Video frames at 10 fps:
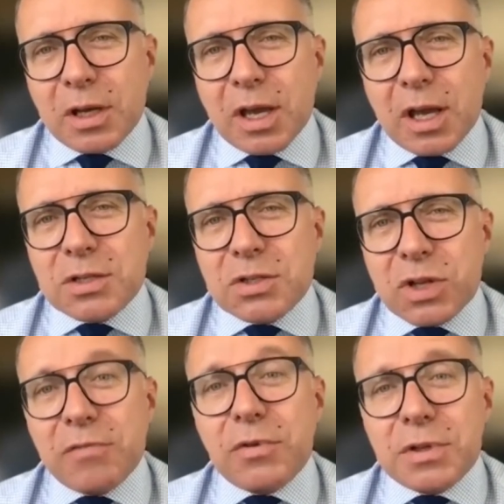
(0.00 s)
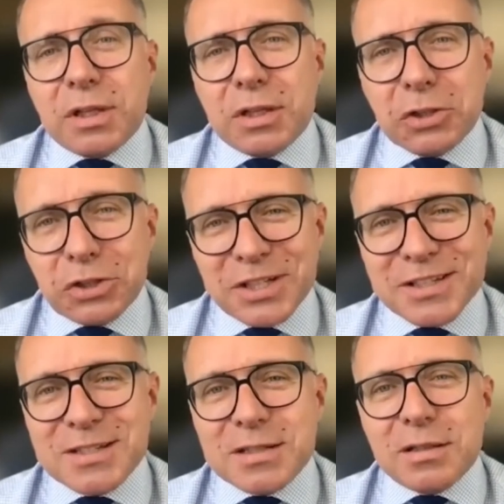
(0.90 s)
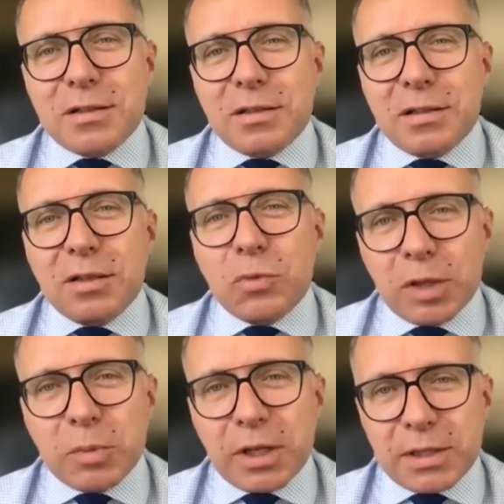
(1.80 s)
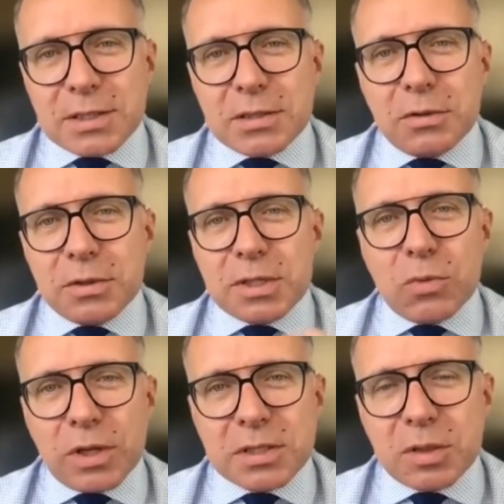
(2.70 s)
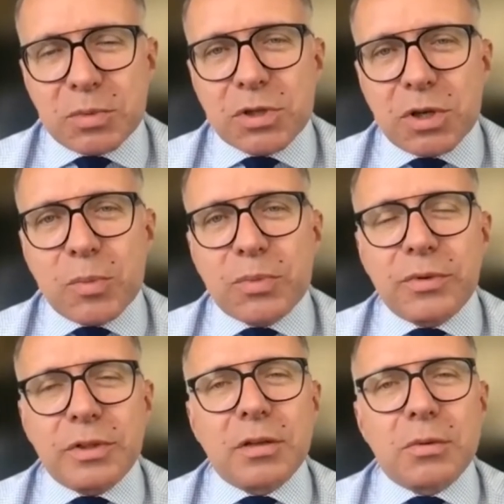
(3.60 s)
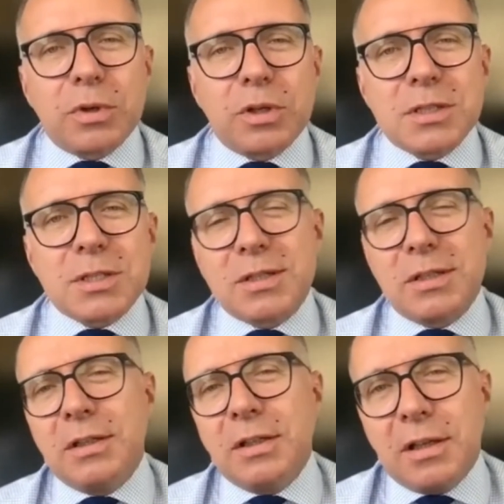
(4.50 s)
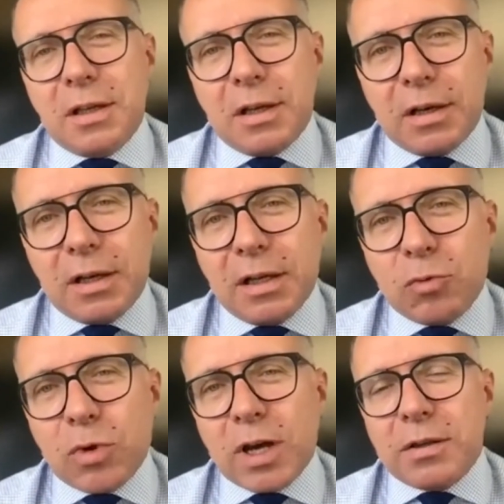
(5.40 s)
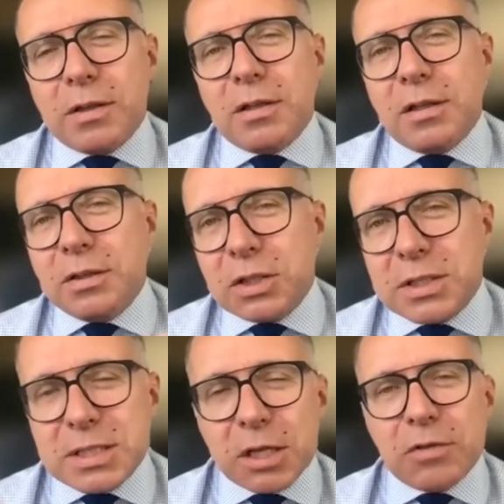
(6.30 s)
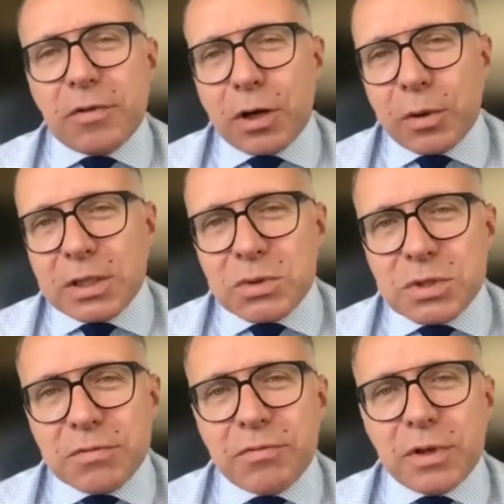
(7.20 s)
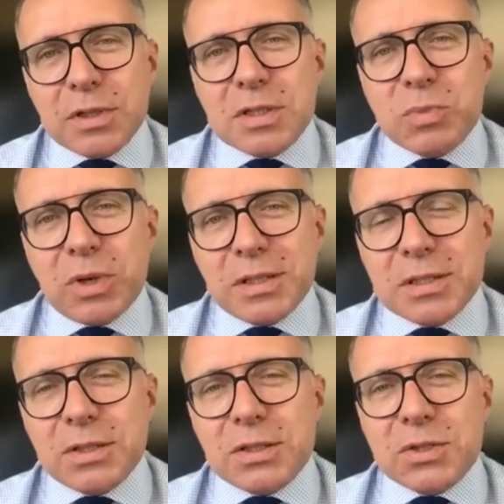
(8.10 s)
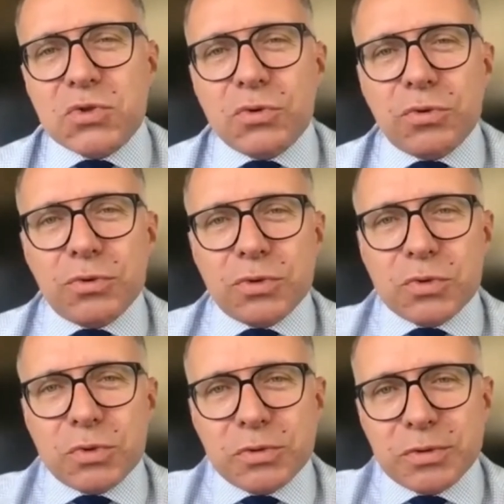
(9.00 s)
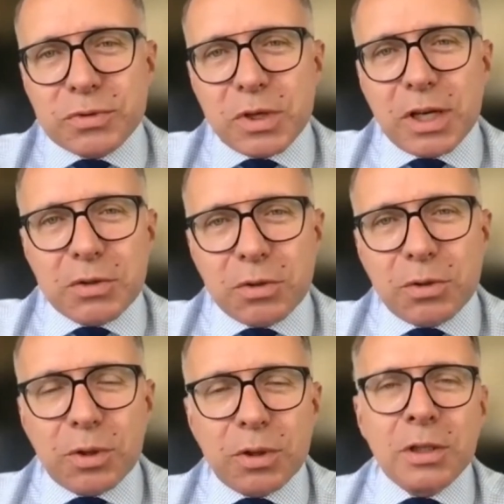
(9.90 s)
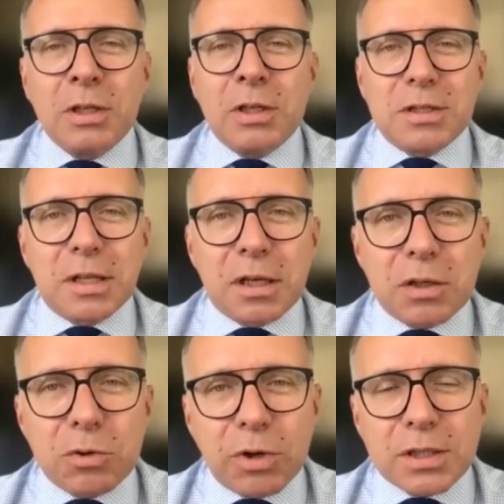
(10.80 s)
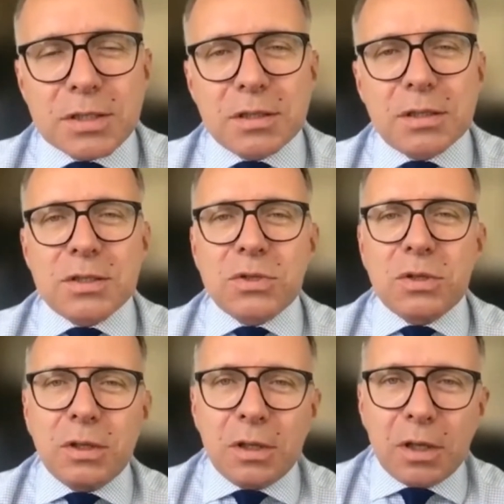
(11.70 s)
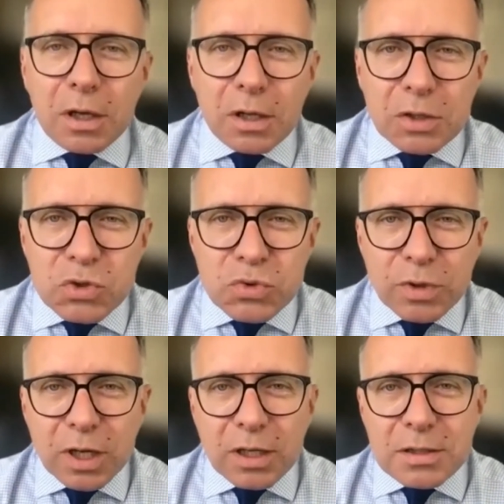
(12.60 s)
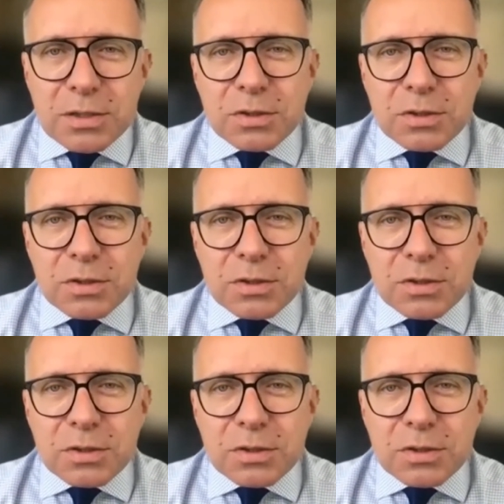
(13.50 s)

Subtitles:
get everything they need in one place. So it's a one-stop shop, in other words. Instead of going to different places to get your data curated, to get